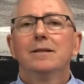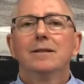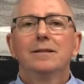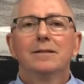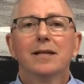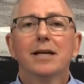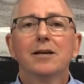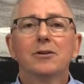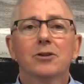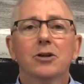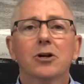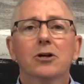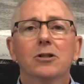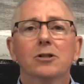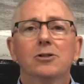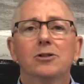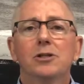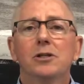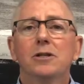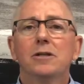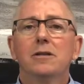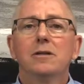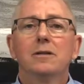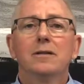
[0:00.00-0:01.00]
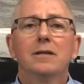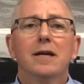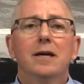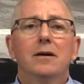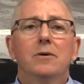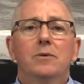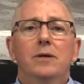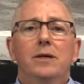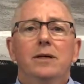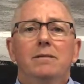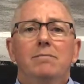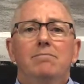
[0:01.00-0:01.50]
technology that now
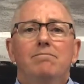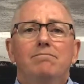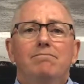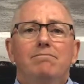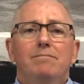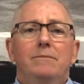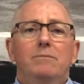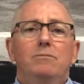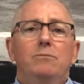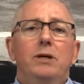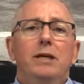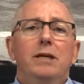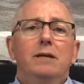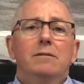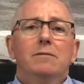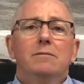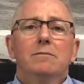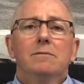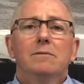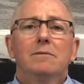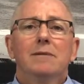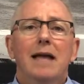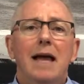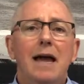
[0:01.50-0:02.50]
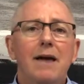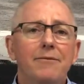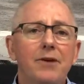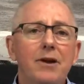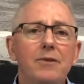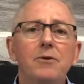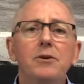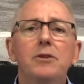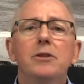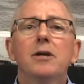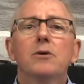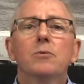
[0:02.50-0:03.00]
we can have
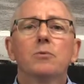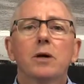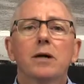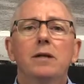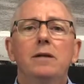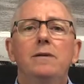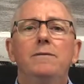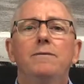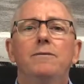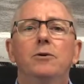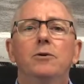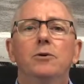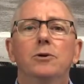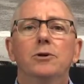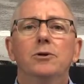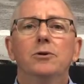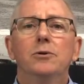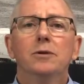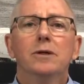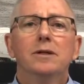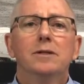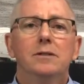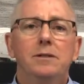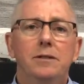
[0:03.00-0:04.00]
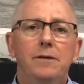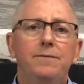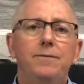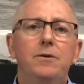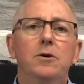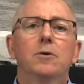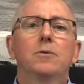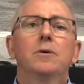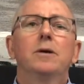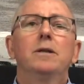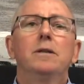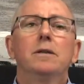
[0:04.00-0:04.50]
everything ready for you as if
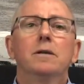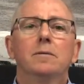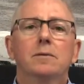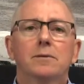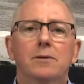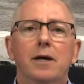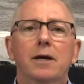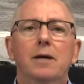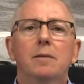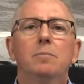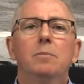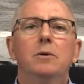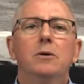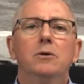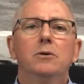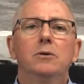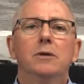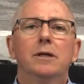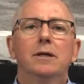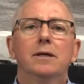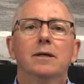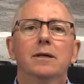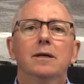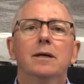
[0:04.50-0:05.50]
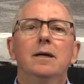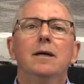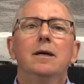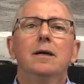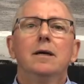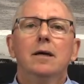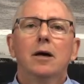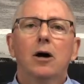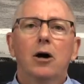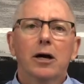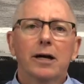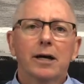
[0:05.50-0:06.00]
you're in the same building.
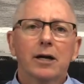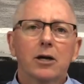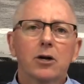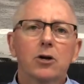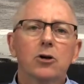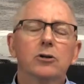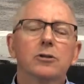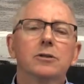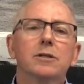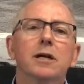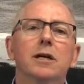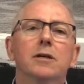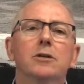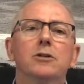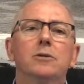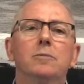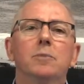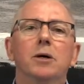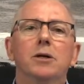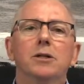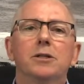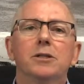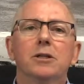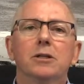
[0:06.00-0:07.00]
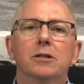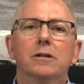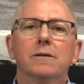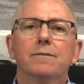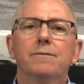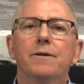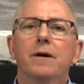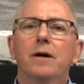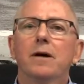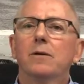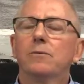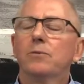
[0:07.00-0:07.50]
I can contact you by
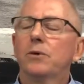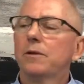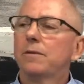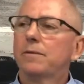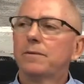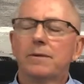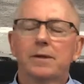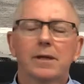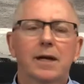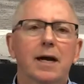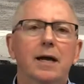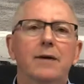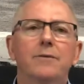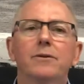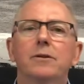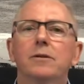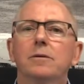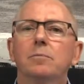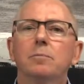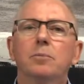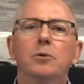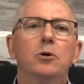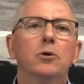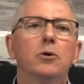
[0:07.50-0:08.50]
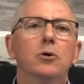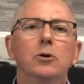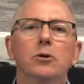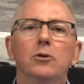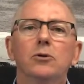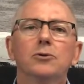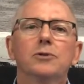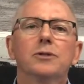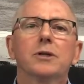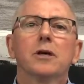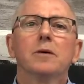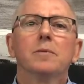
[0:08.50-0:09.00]
telephone, with David and Paul
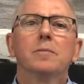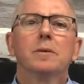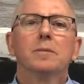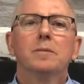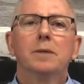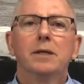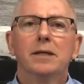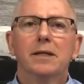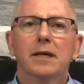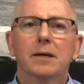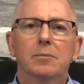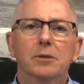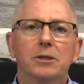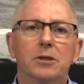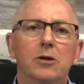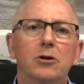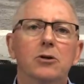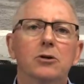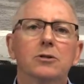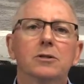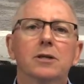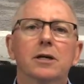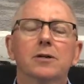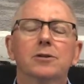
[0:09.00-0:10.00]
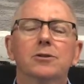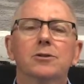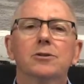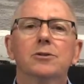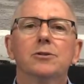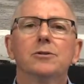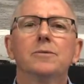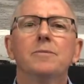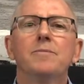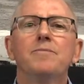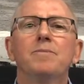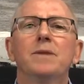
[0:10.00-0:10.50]
also being able to contact
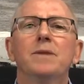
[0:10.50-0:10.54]
you.